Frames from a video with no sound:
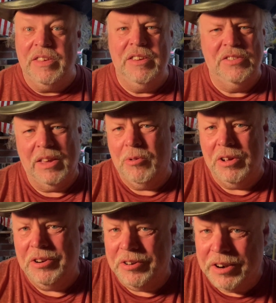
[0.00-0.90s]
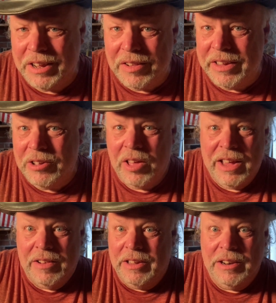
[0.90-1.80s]
He can say, well, you're an illegal
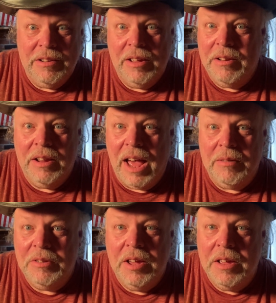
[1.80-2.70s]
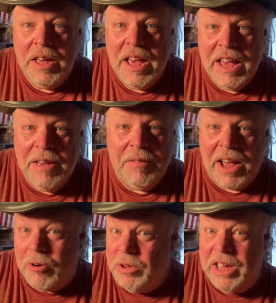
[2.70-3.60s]
alien. If I
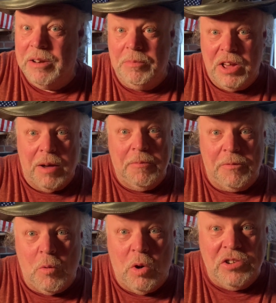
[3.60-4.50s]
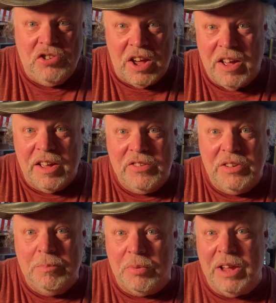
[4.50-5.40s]
don't get to come before a judge
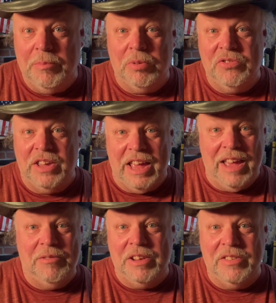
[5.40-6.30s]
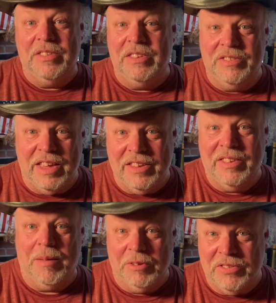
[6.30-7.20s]
and present evidence that says
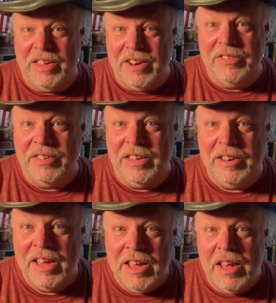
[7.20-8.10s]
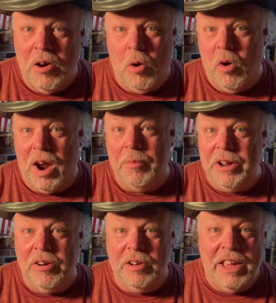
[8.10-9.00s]
I'm a citizen or I'm
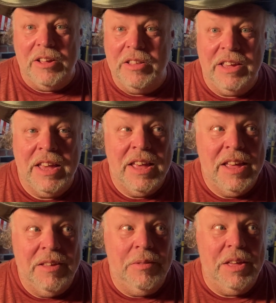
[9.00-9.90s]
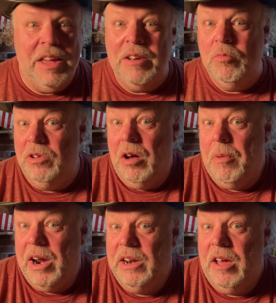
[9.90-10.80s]
here legally, then
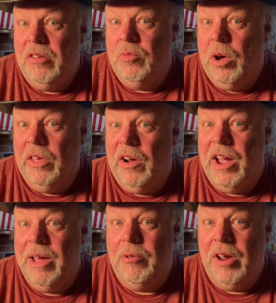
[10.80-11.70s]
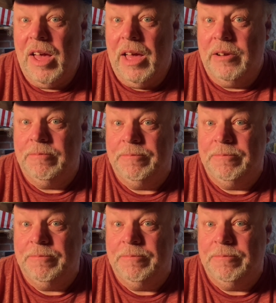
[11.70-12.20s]
nobody knows whether I am or not.